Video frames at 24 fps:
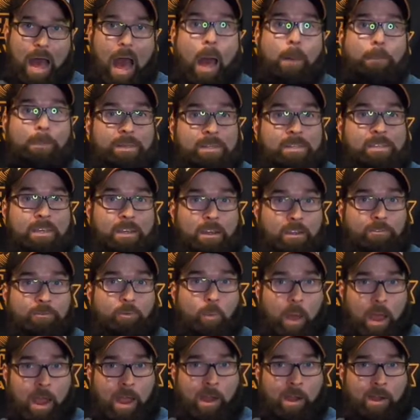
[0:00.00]
opposite of
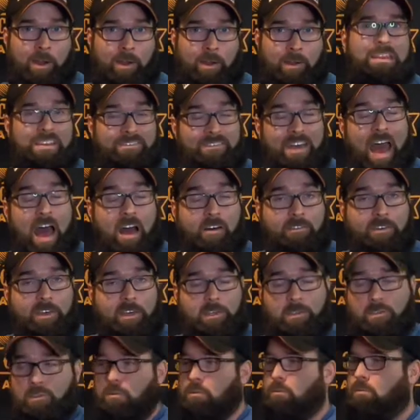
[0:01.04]
where the
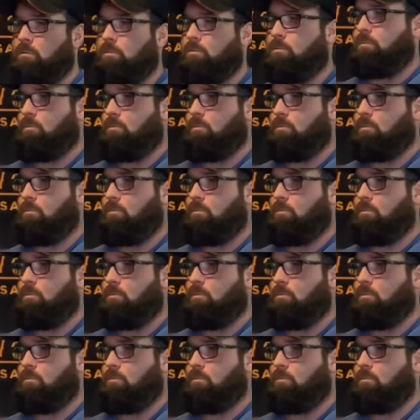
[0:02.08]
valve is.